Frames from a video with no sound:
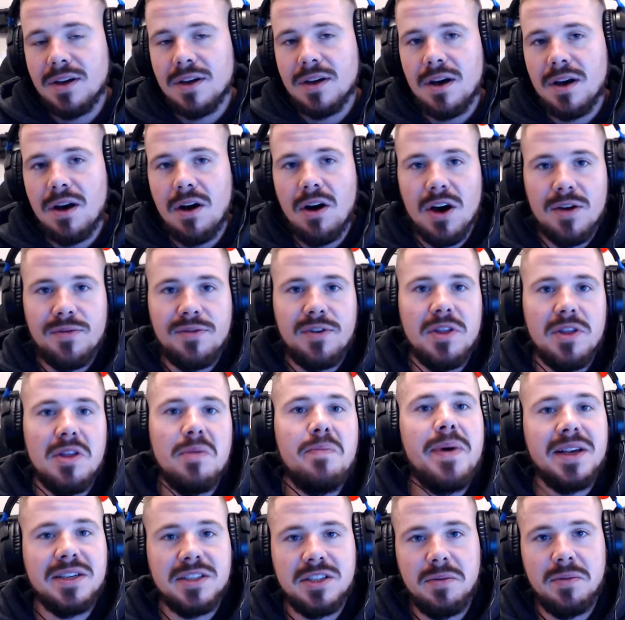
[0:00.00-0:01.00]
I've got the
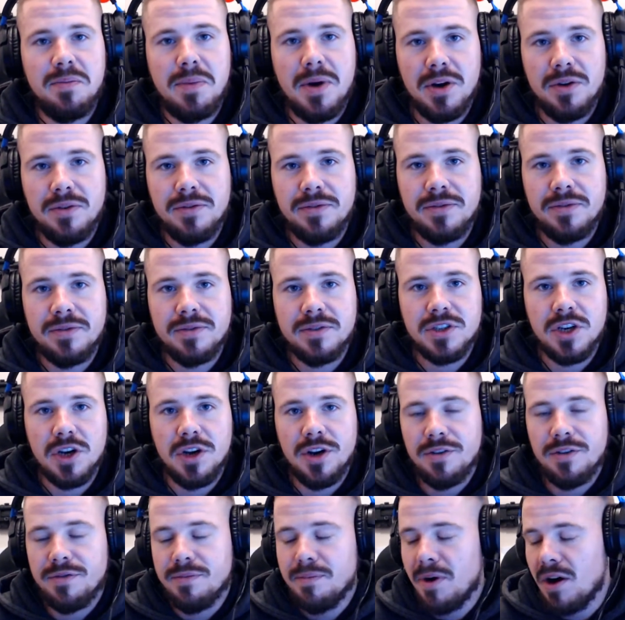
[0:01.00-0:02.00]
best of both.
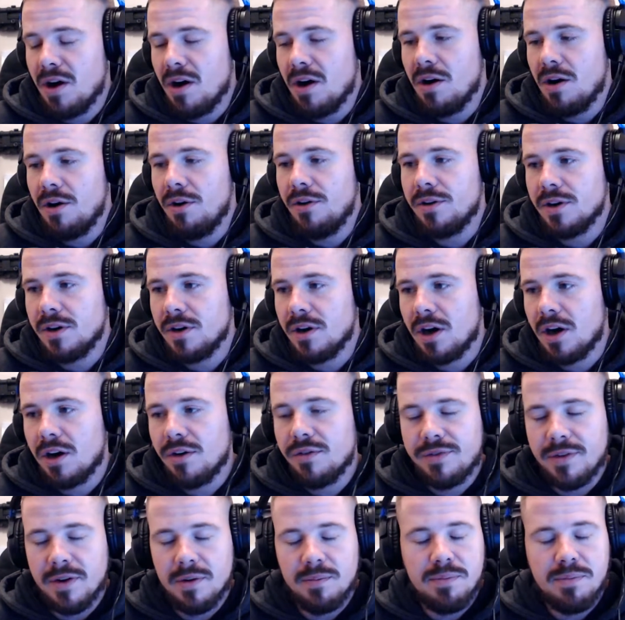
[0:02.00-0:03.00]
So if my Odin,
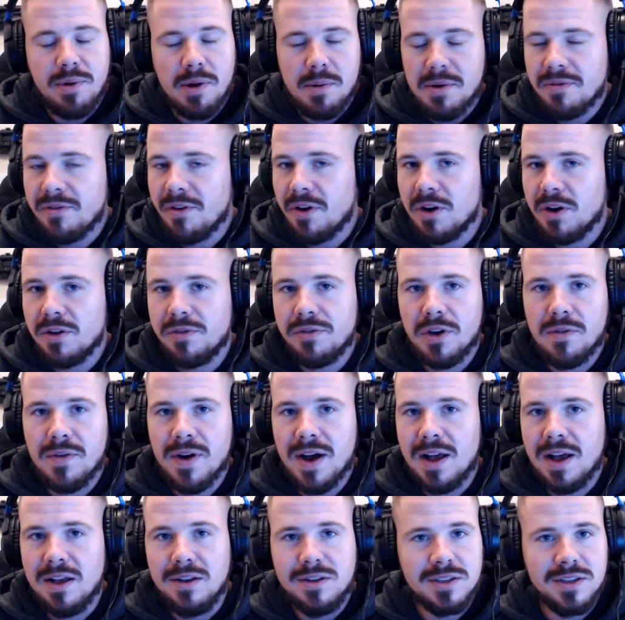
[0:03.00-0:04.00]
I've probably fired a few
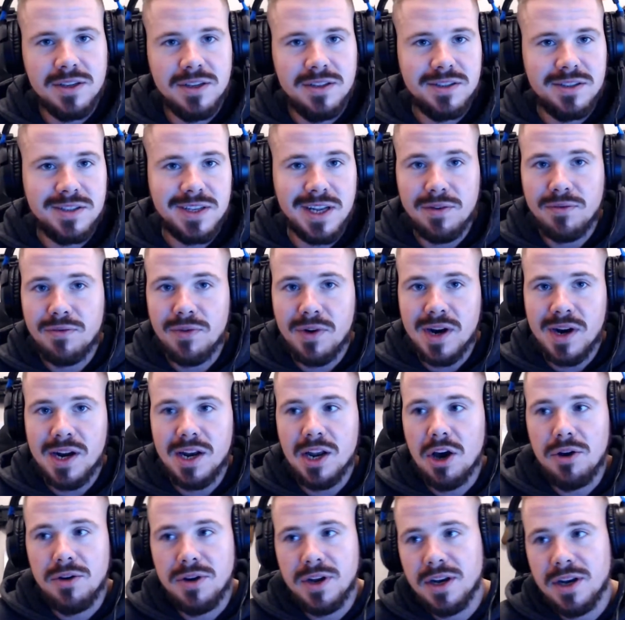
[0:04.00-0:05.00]
rounds, instead of
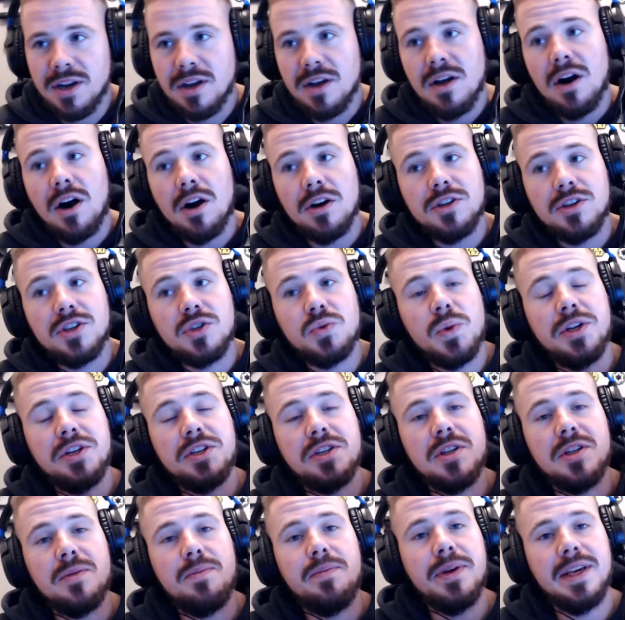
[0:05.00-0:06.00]
reloading, I
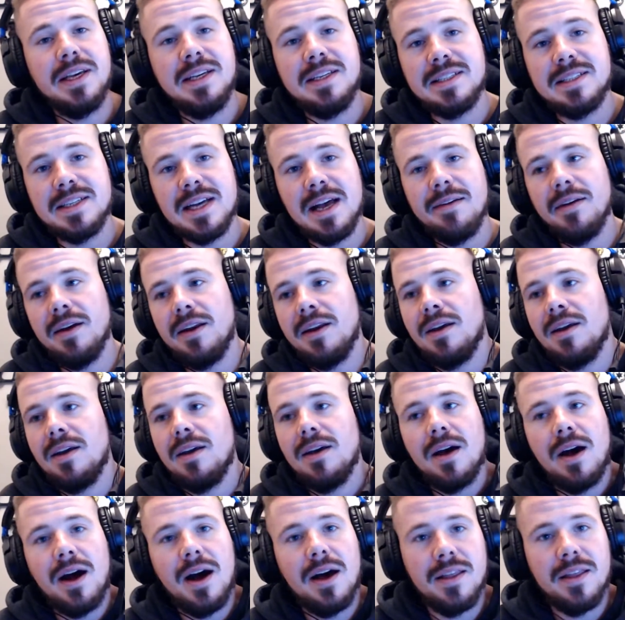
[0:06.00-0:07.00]
switched the P7,
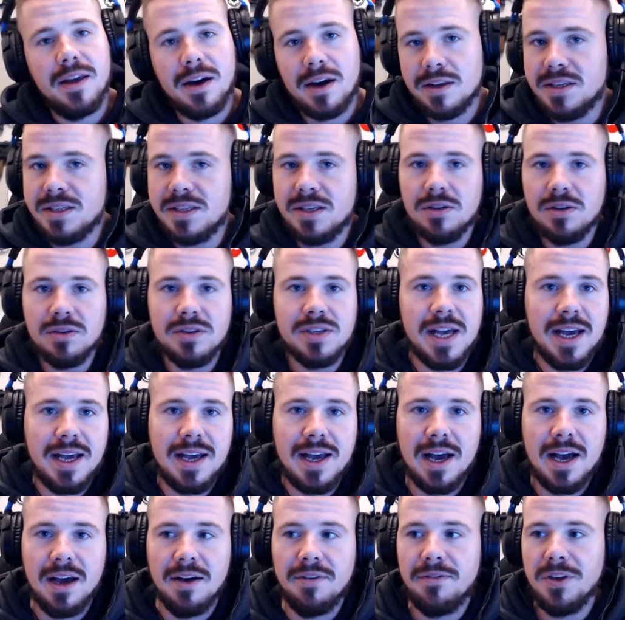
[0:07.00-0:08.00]
and I can still
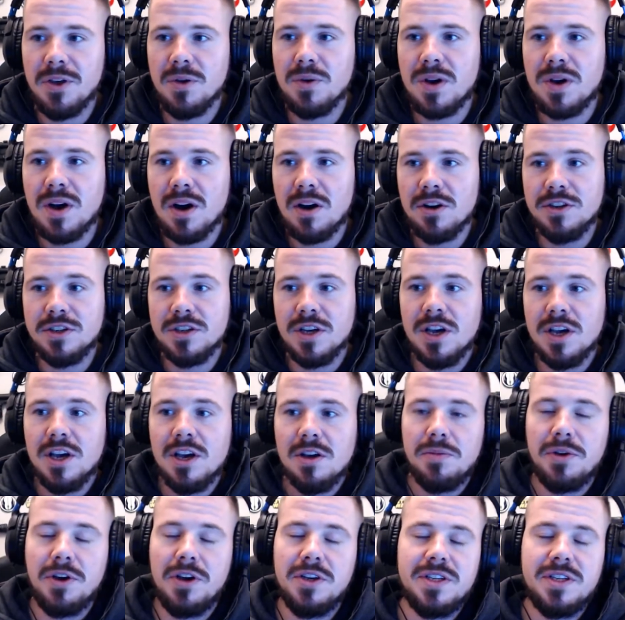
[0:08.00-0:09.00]
take out a few guys
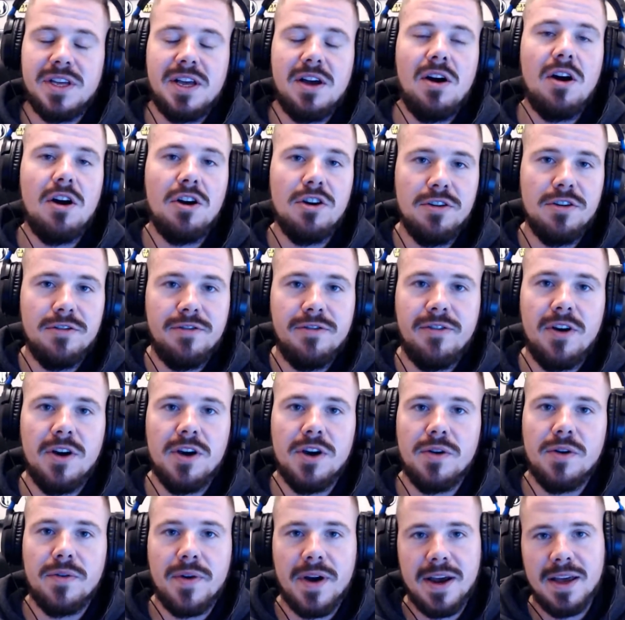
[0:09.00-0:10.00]
because of that high
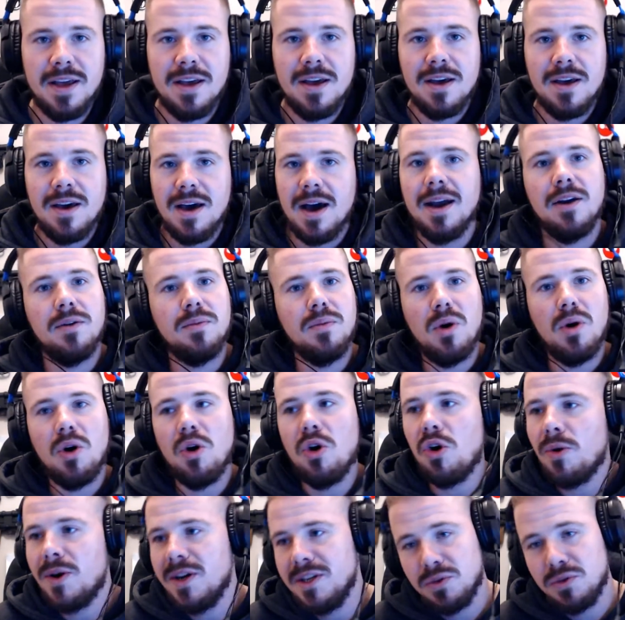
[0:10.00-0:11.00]
fire rate, and I'm
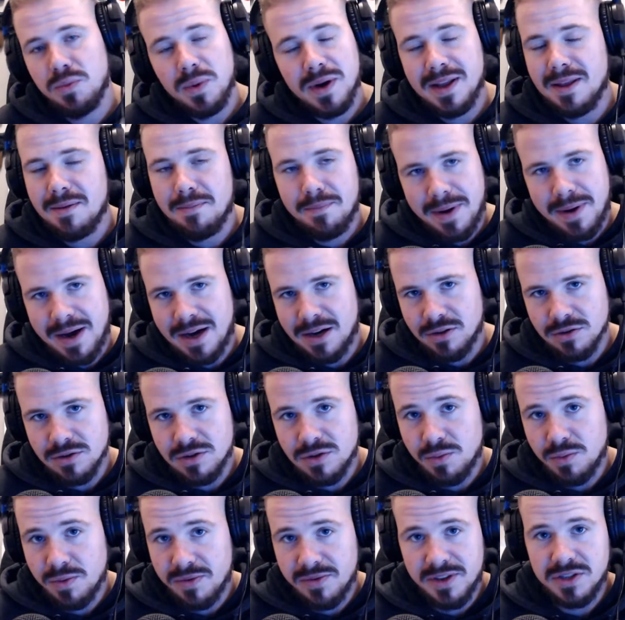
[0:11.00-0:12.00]
always winning them
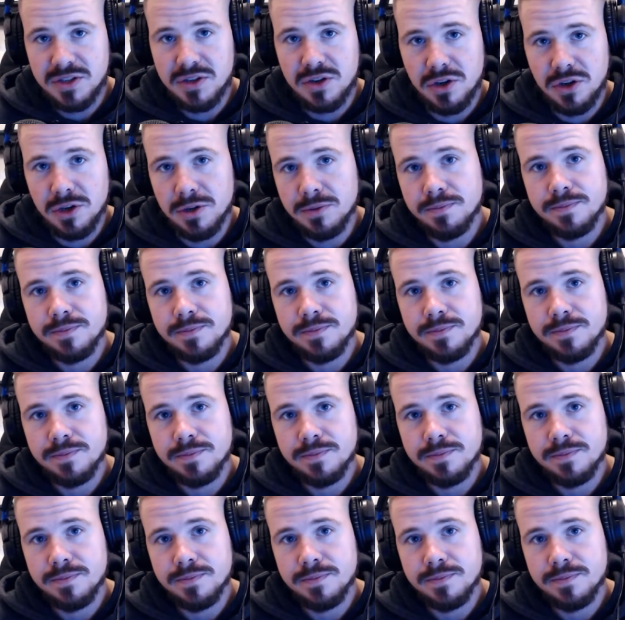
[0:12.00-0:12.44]
battles with this gun.